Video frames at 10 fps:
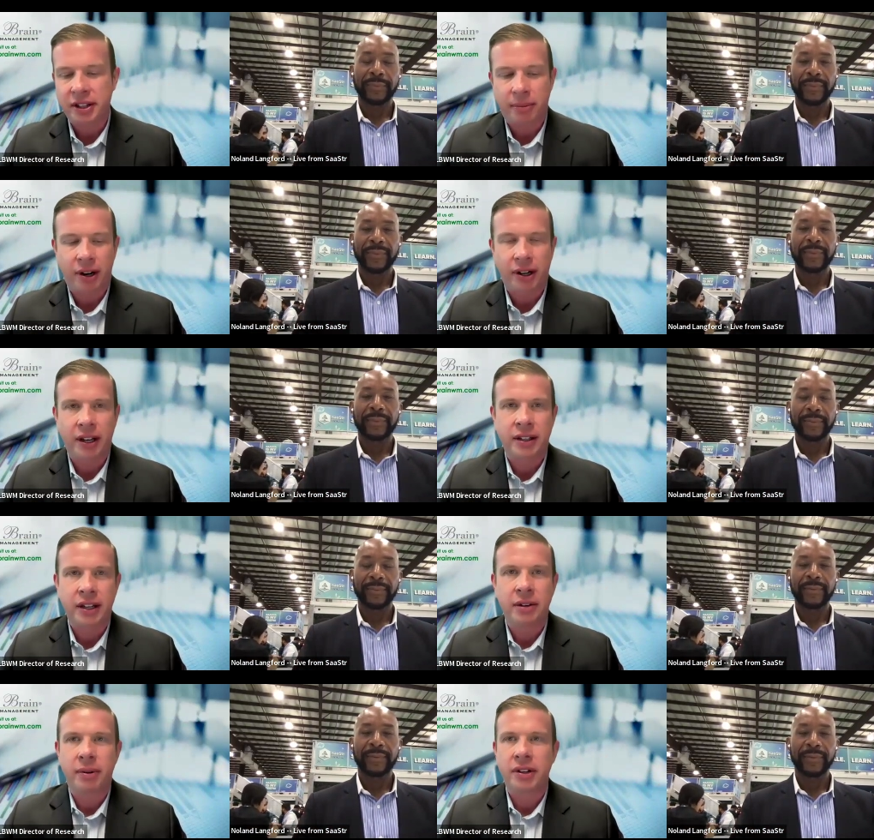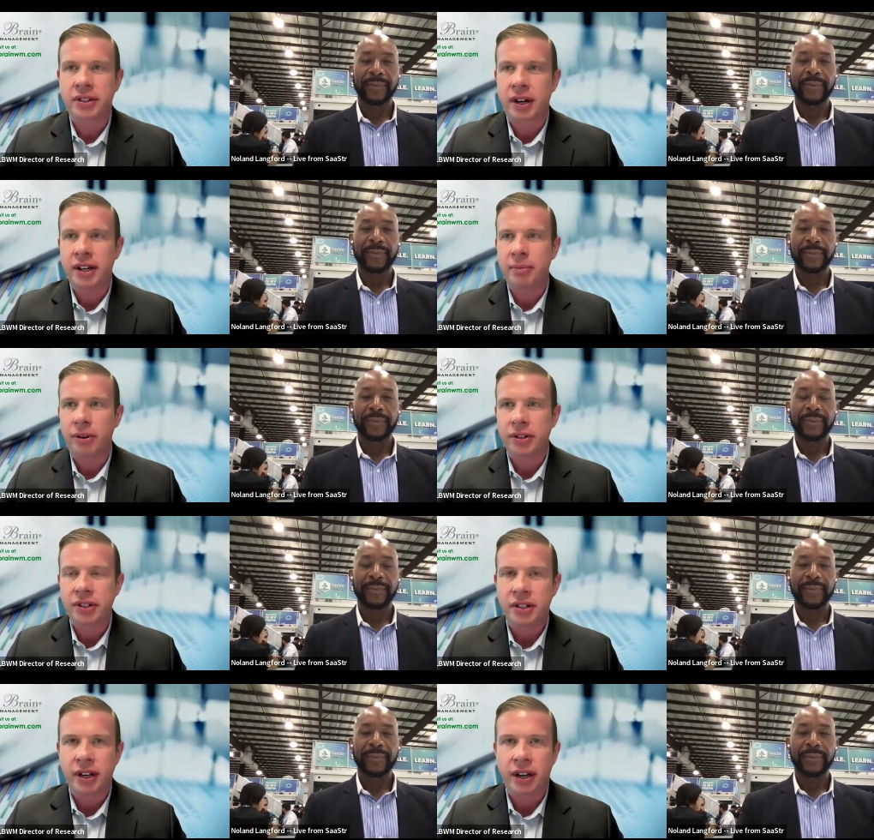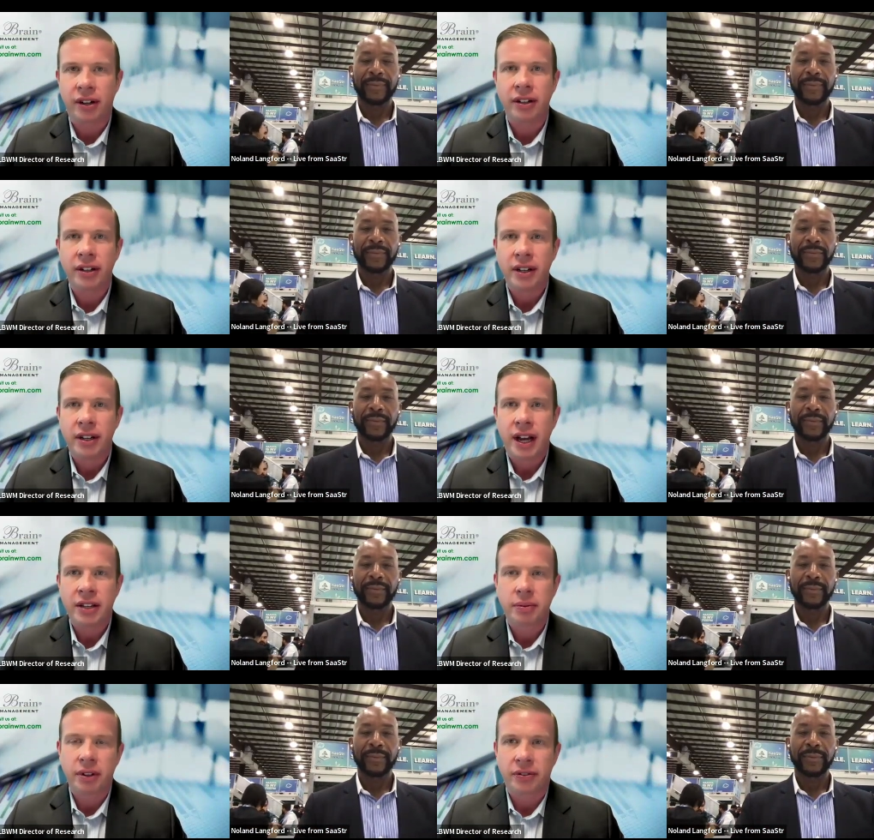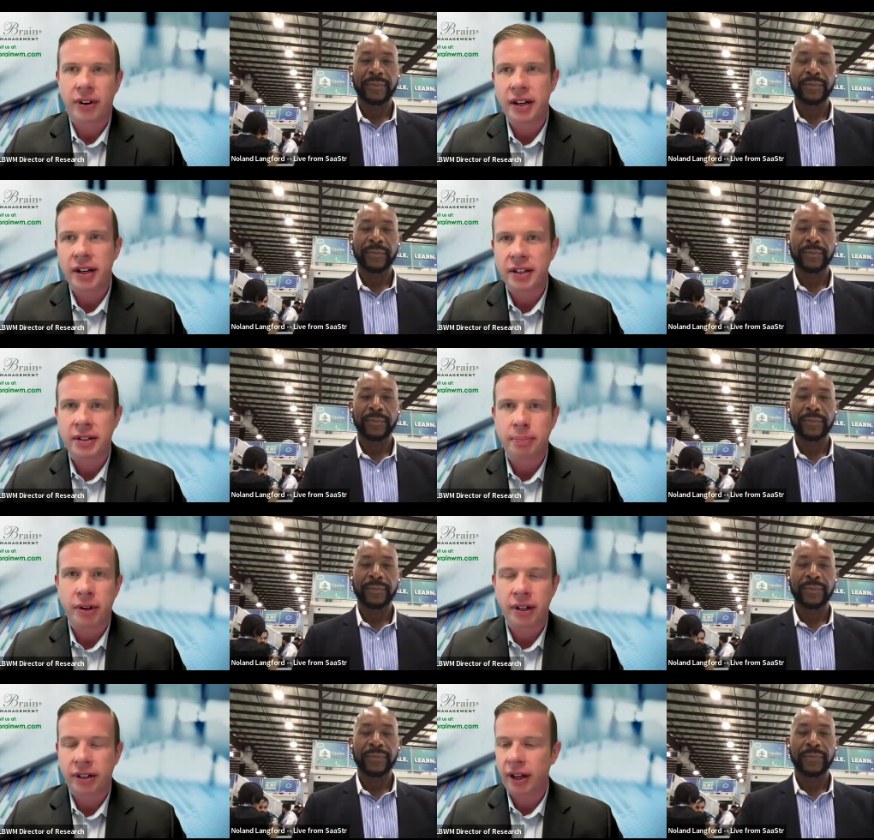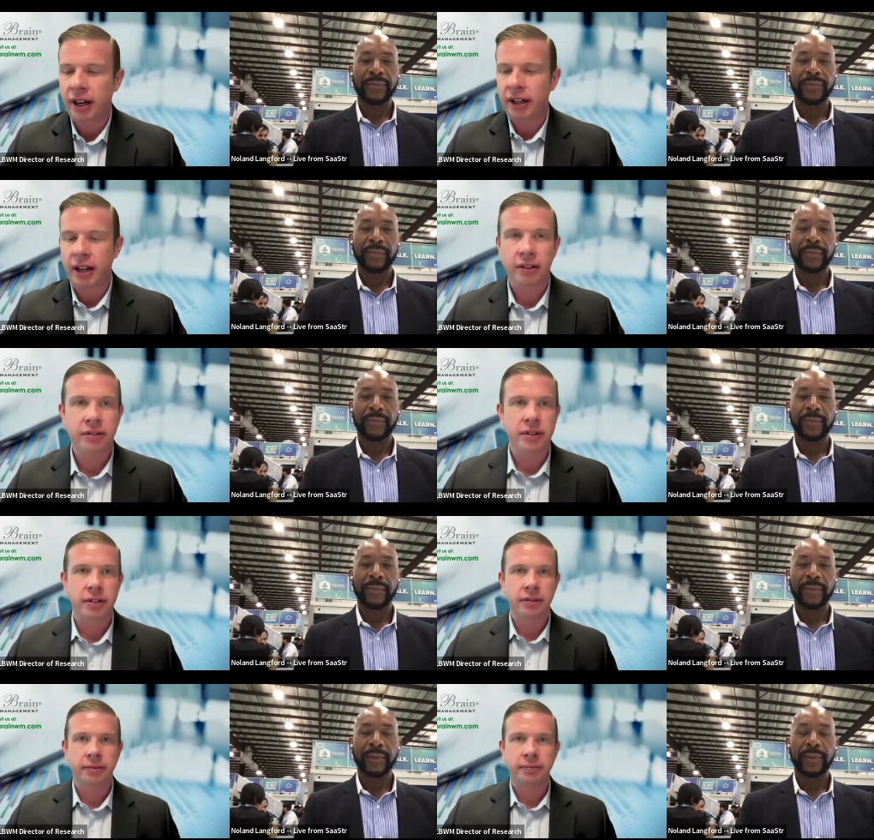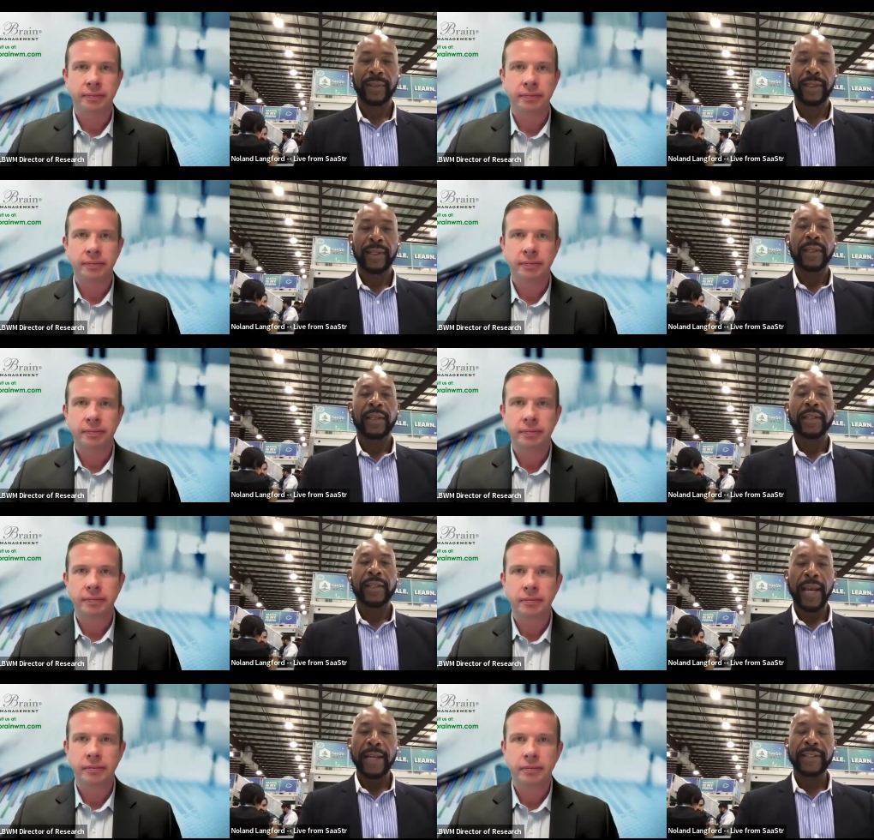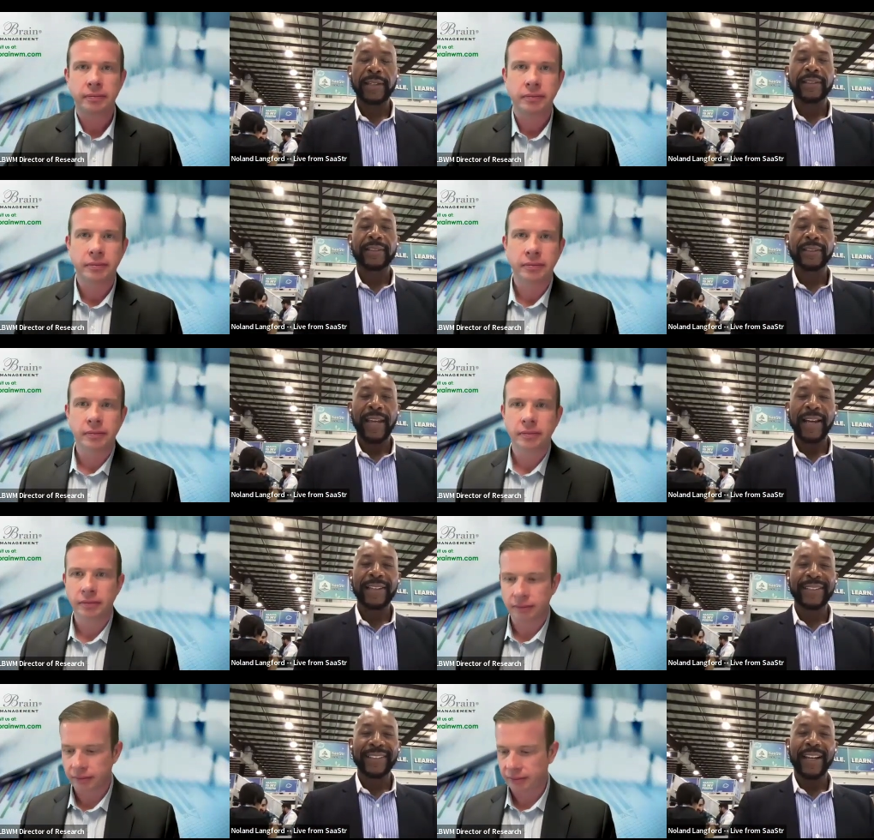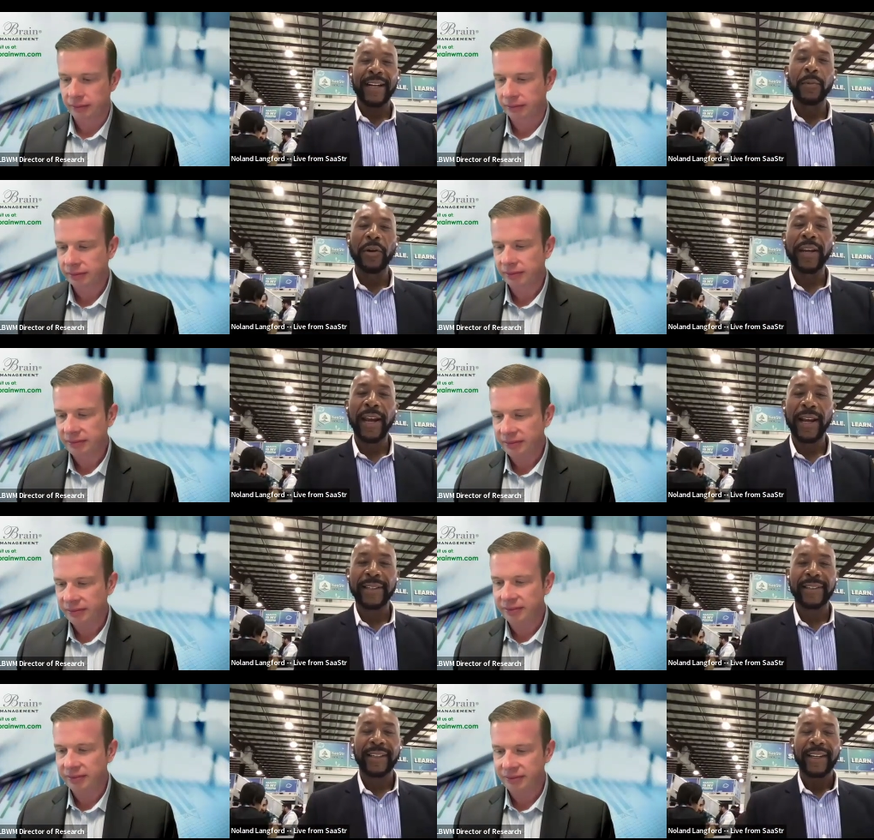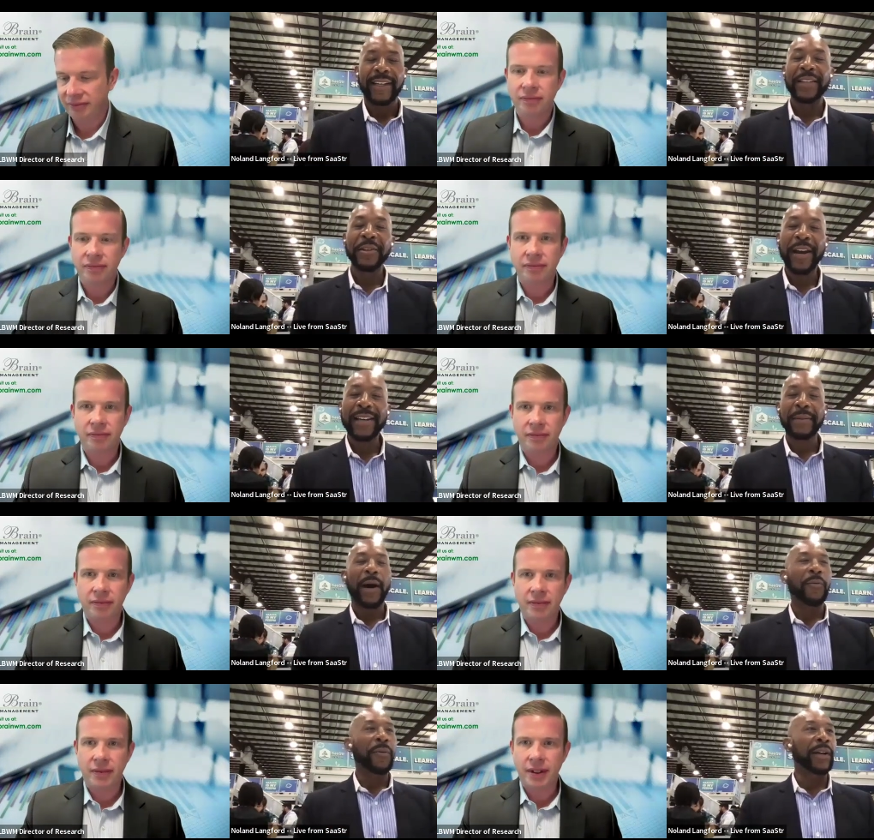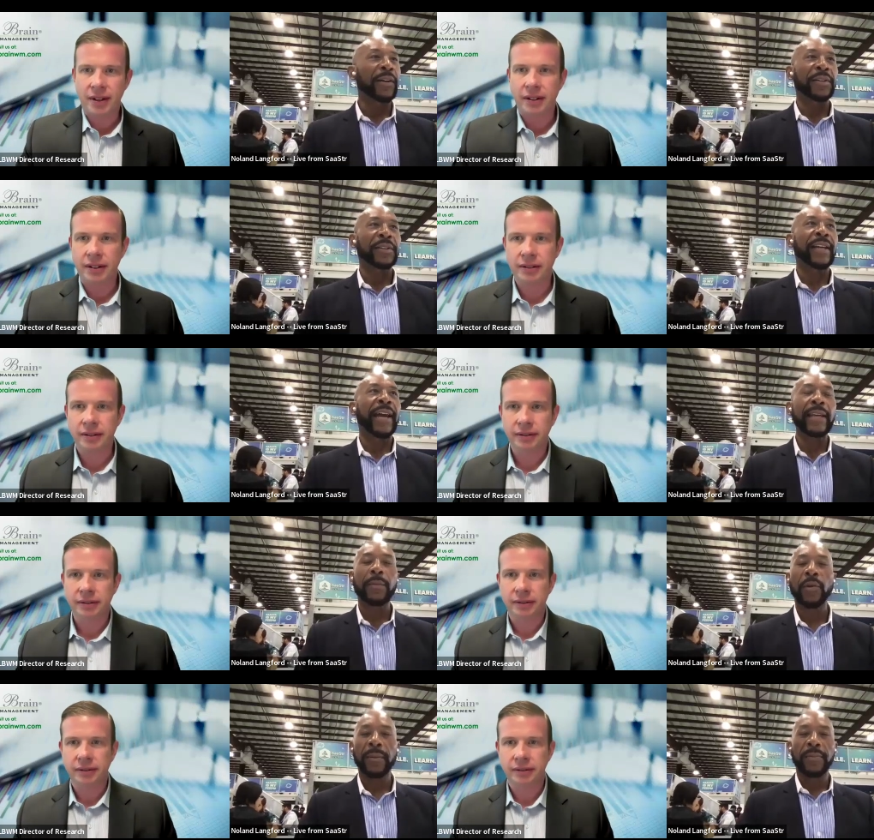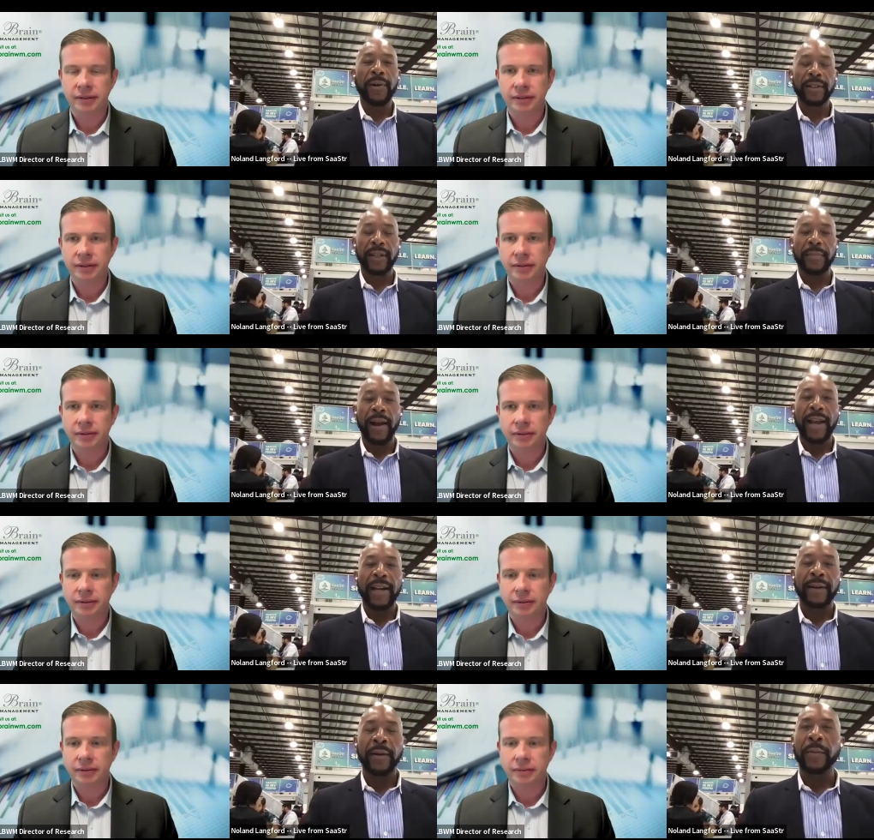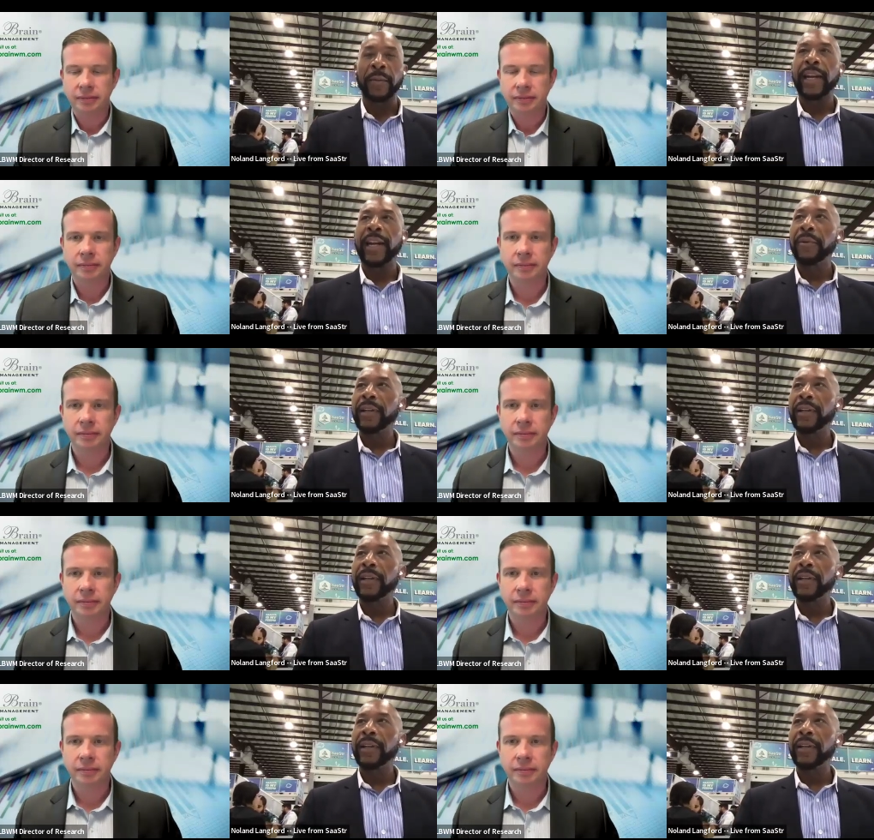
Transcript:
Speaker 1: of the market that you want to study in more detail as we look for ideas to put in client accounts?
Speaker 2: Yes, yes, and more yes. And you asked about winners. I think more importantly, Brian, what it